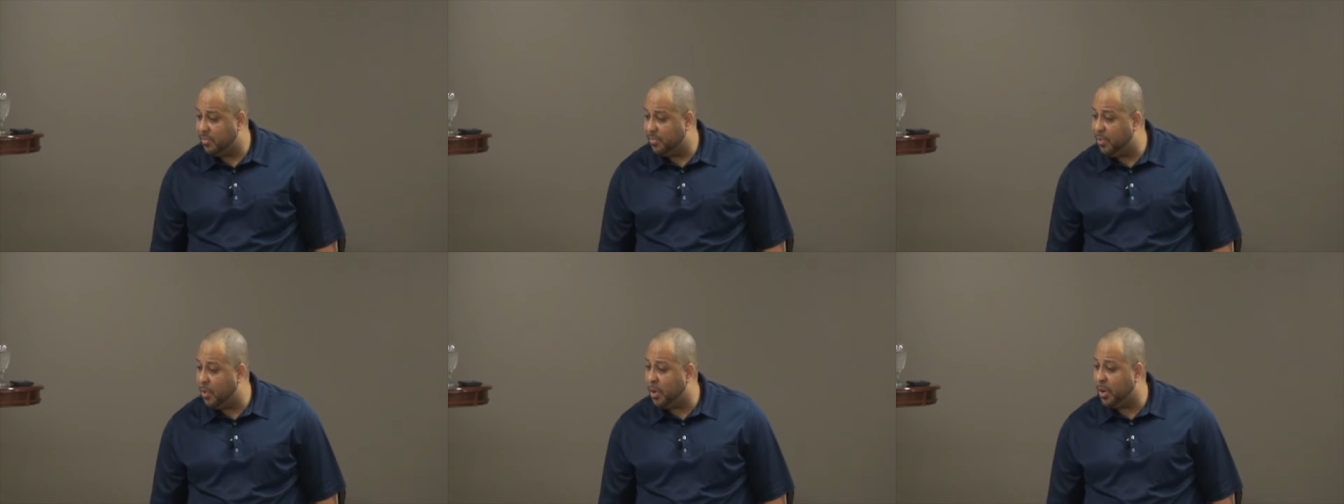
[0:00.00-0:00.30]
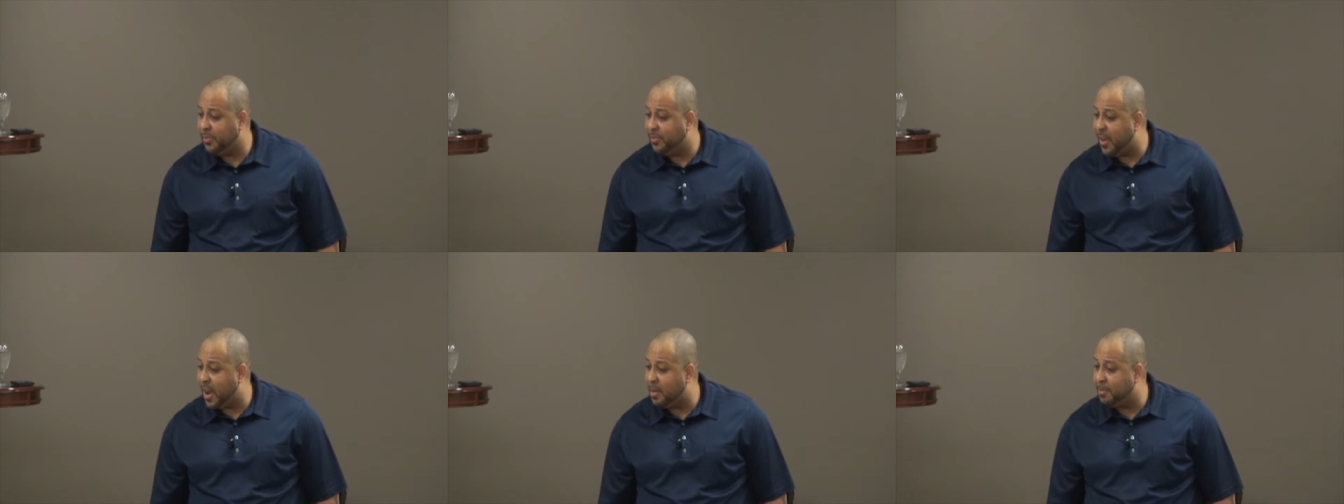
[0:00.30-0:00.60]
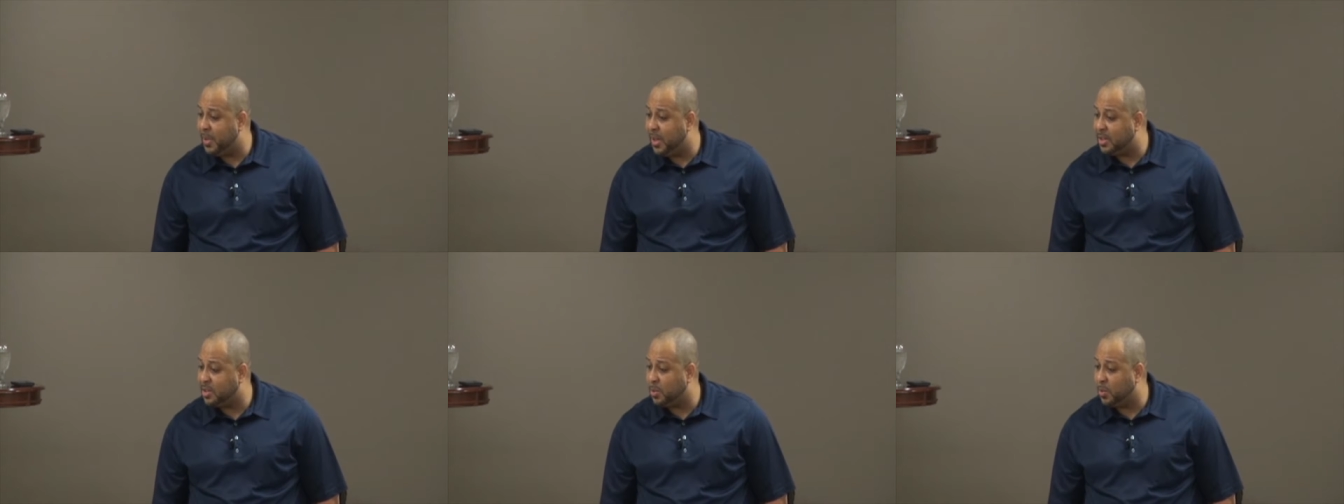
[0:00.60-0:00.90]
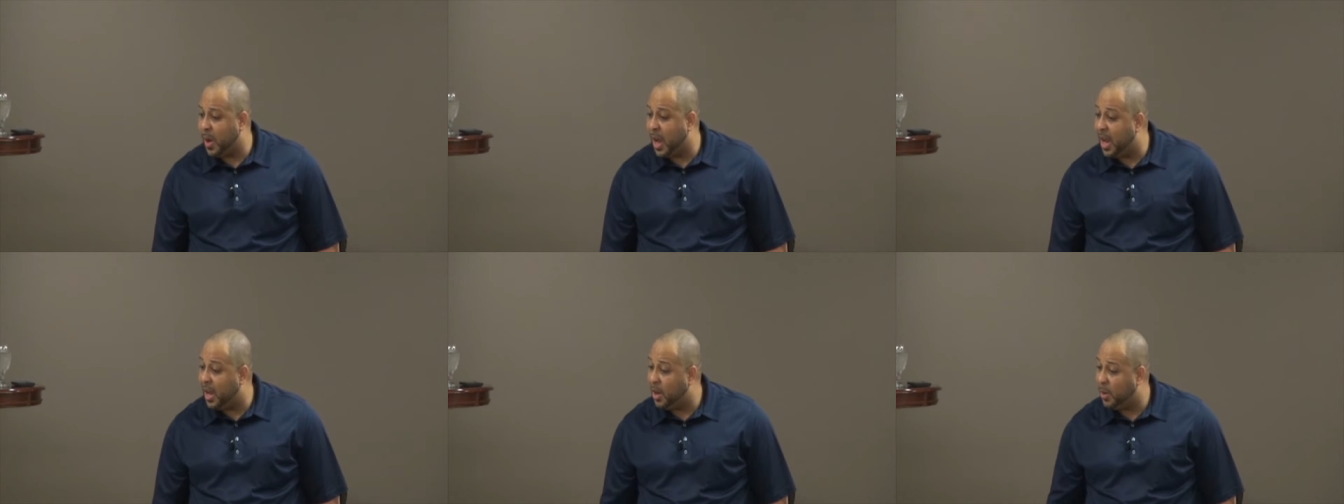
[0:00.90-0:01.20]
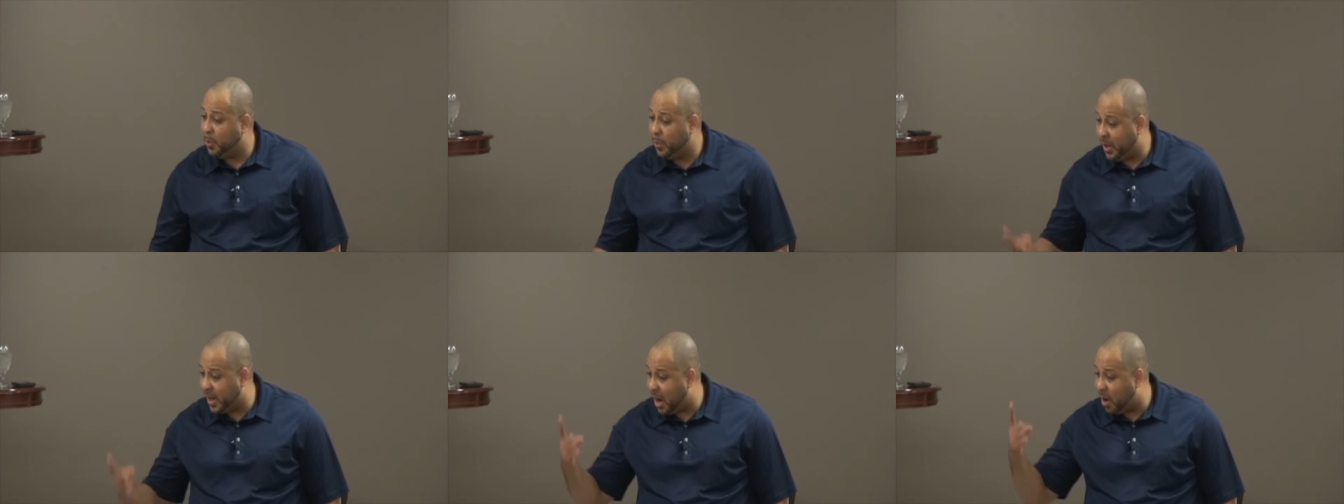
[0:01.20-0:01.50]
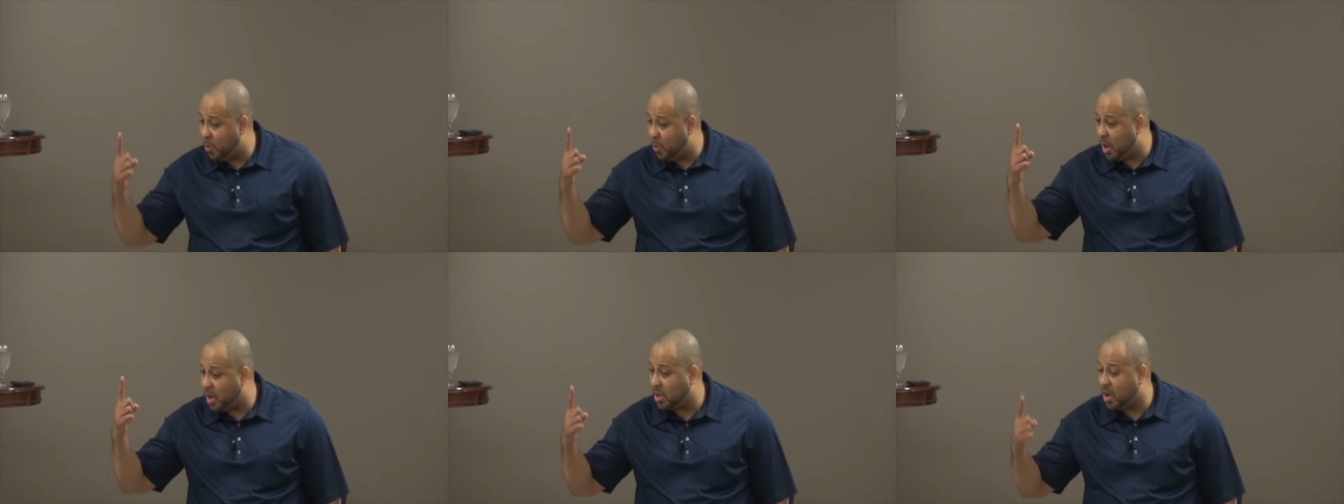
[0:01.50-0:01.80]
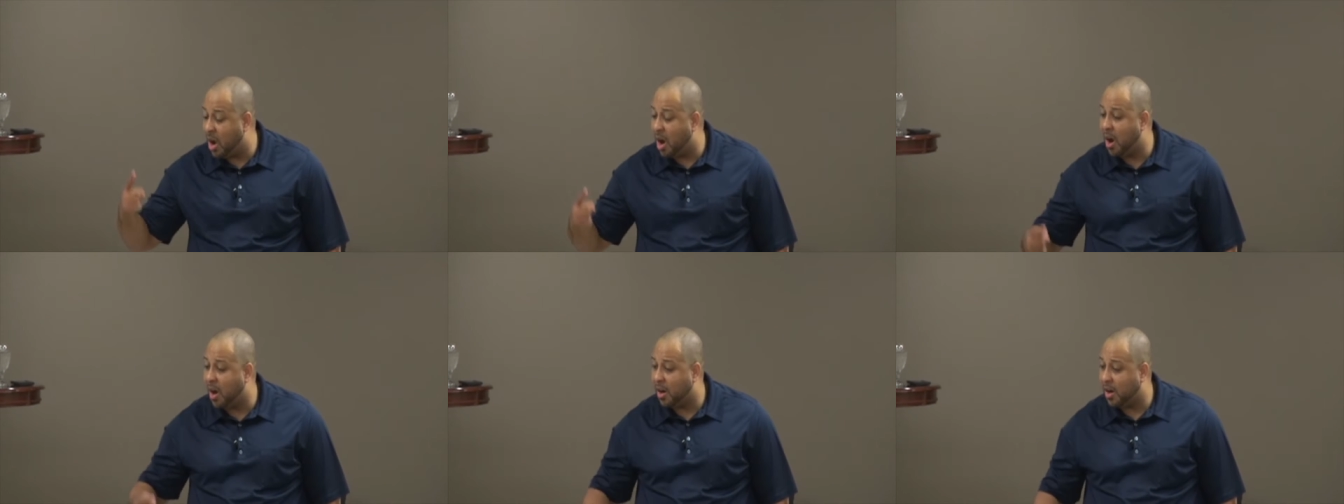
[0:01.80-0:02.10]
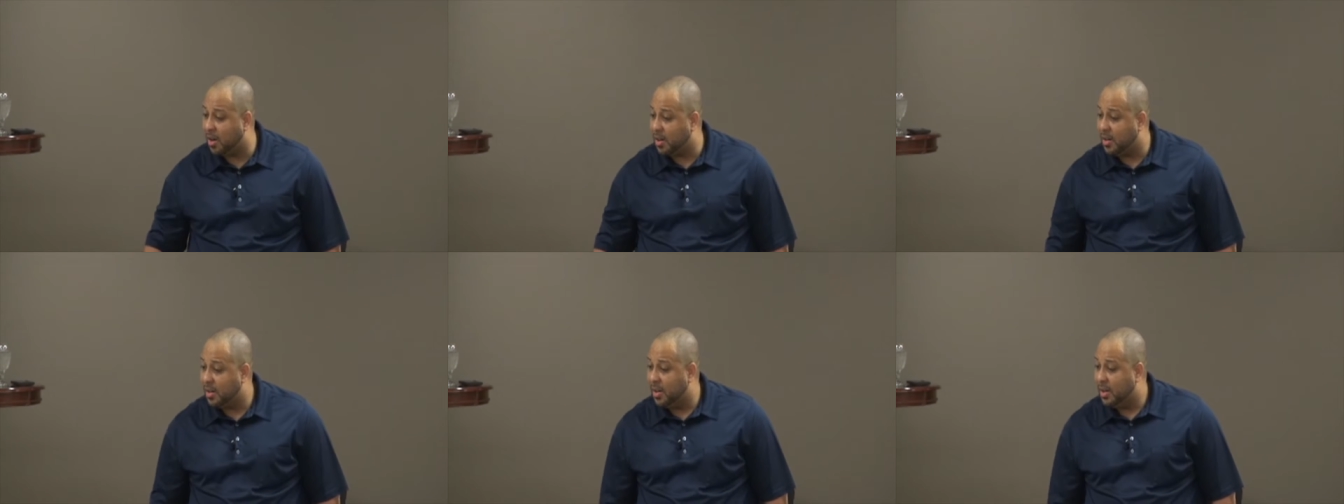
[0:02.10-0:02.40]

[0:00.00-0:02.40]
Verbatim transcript: 45 minutes away. We got one car.